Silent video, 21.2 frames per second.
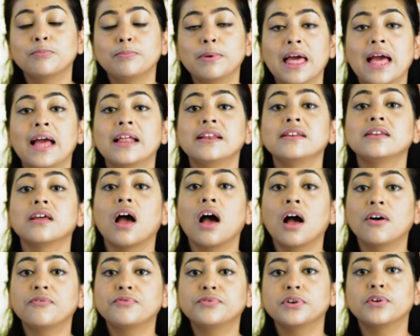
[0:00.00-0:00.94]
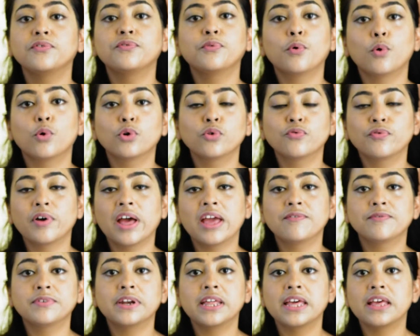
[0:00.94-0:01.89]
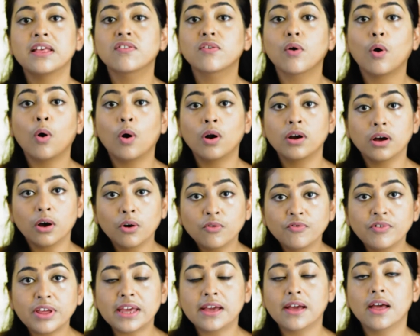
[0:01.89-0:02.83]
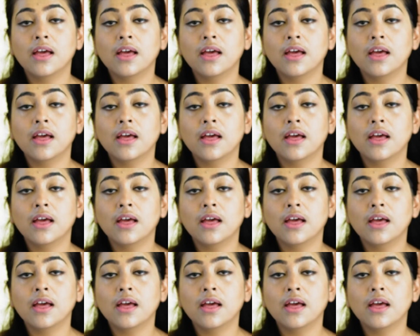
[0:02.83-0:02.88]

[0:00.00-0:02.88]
plant after 4 to 5 days or a week.